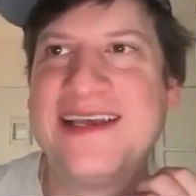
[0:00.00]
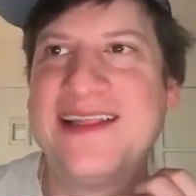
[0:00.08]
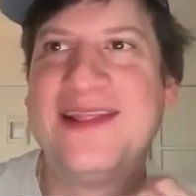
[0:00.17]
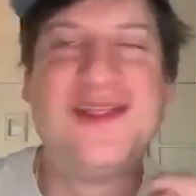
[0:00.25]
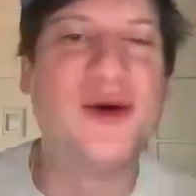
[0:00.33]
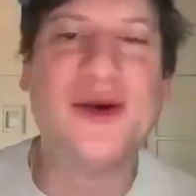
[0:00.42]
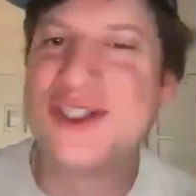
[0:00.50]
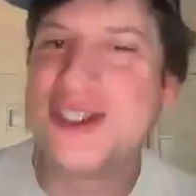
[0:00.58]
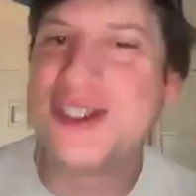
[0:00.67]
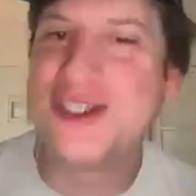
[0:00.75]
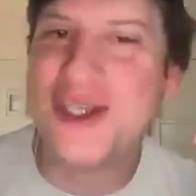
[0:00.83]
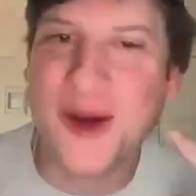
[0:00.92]
Those
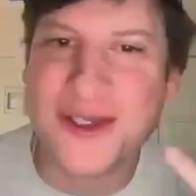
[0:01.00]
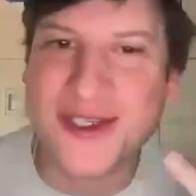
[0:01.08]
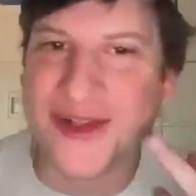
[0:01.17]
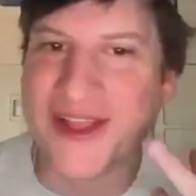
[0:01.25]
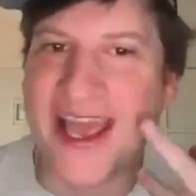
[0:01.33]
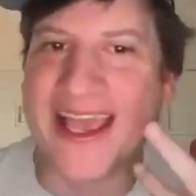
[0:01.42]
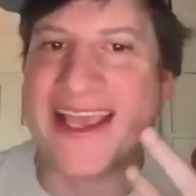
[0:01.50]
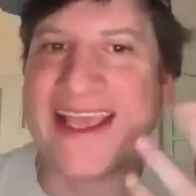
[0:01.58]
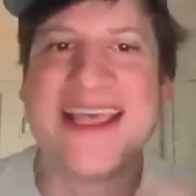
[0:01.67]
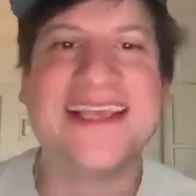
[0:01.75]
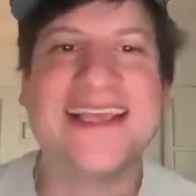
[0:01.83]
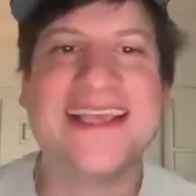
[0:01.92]
shows are like
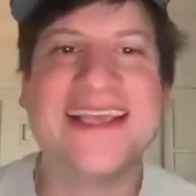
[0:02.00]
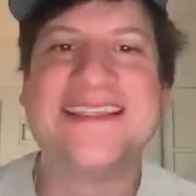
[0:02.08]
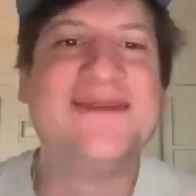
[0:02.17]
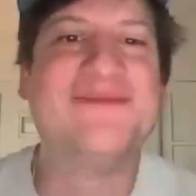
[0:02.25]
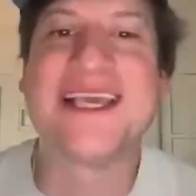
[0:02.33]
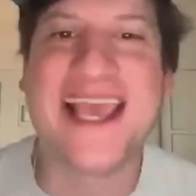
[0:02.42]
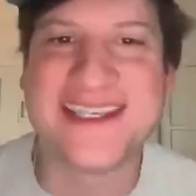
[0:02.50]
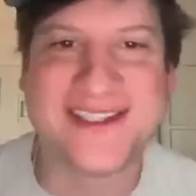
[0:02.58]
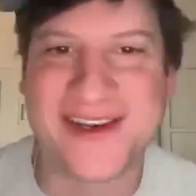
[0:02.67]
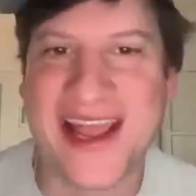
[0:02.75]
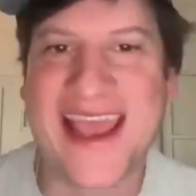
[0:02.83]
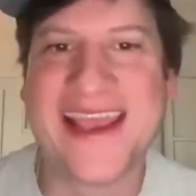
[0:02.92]
it seems like
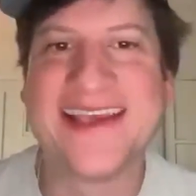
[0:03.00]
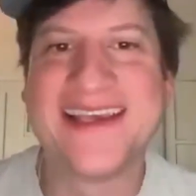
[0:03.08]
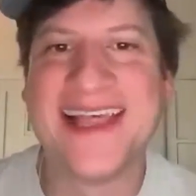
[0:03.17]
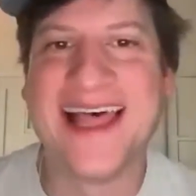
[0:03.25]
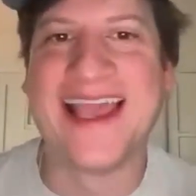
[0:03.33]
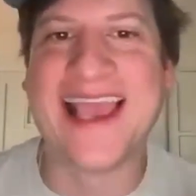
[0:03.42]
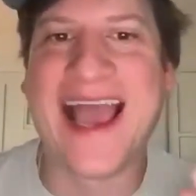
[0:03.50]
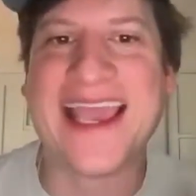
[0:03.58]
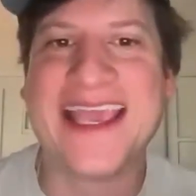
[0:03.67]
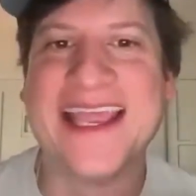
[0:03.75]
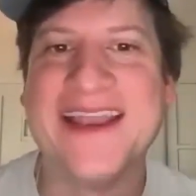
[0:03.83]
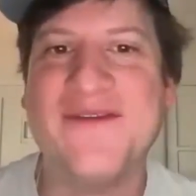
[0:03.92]
yesterday. Like yeah. I
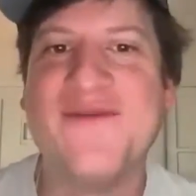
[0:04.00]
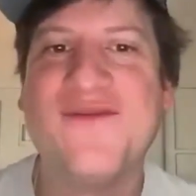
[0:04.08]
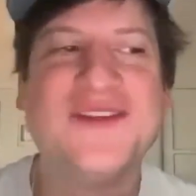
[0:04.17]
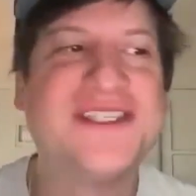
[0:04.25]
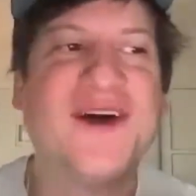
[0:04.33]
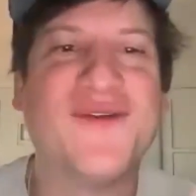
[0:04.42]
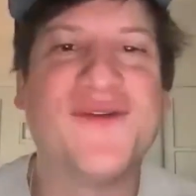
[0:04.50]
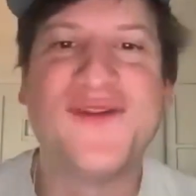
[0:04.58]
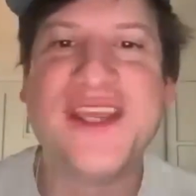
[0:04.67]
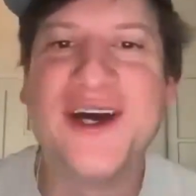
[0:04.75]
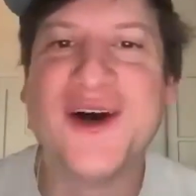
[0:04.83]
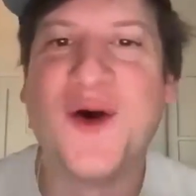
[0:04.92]
can still
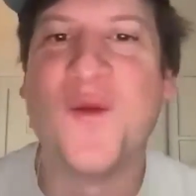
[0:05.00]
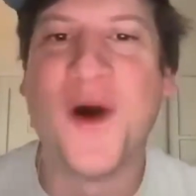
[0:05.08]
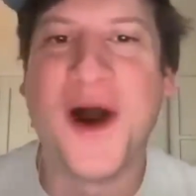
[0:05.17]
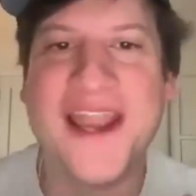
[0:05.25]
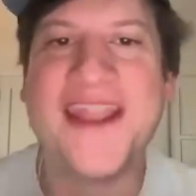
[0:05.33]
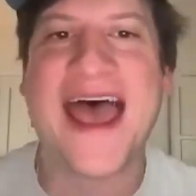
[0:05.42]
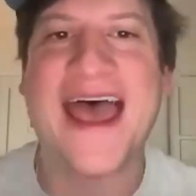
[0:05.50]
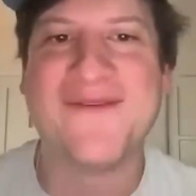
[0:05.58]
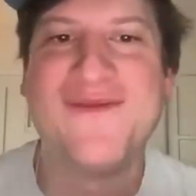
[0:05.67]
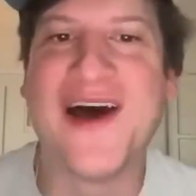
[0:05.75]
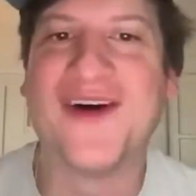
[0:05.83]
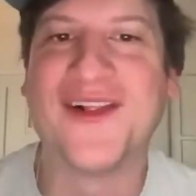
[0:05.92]
feel what that
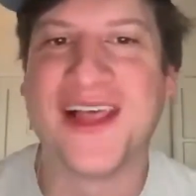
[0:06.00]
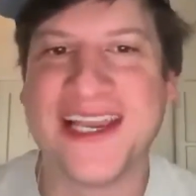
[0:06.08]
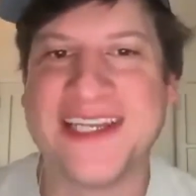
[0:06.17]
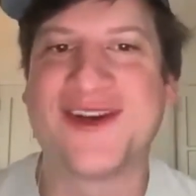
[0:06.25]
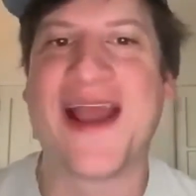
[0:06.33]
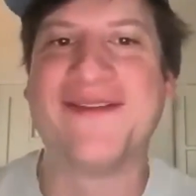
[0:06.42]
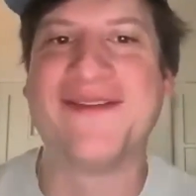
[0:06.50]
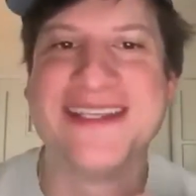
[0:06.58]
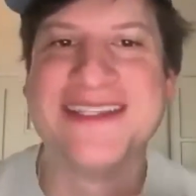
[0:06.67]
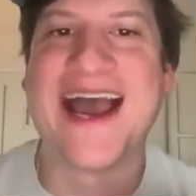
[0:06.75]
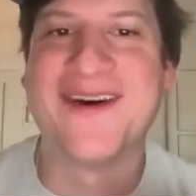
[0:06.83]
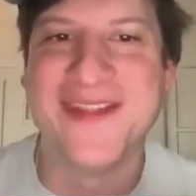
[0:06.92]
felt like driving
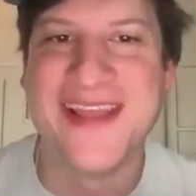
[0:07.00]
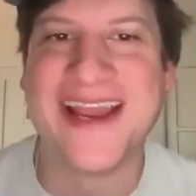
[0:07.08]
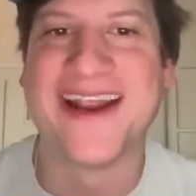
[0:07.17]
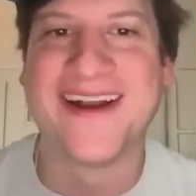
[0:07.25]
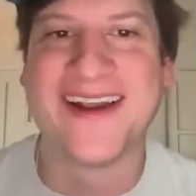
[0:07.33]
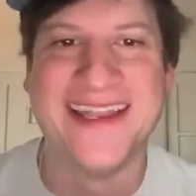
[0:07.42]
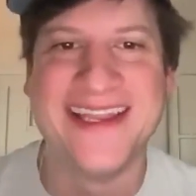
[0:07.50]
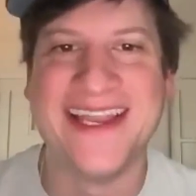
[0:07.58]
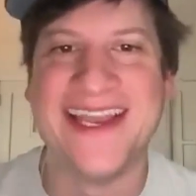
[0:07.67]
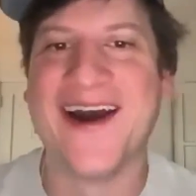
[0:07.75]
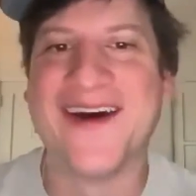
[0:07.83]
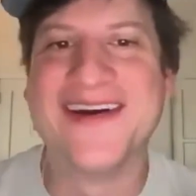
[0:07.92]
down there and, you
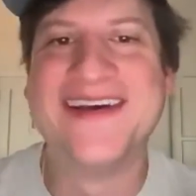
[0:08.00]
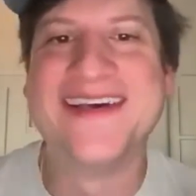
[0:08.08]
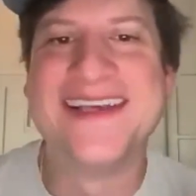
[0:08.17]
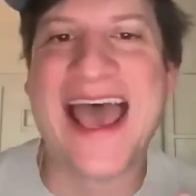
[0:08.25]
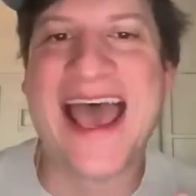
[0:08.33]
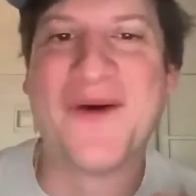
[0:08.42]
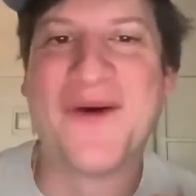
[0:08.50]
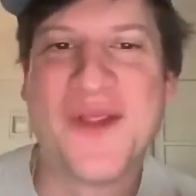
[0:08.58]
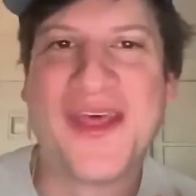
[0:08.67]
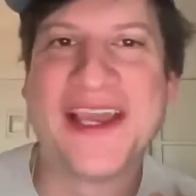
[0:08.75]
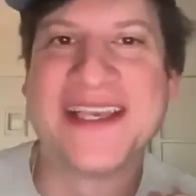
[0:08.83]
know, that whole thing.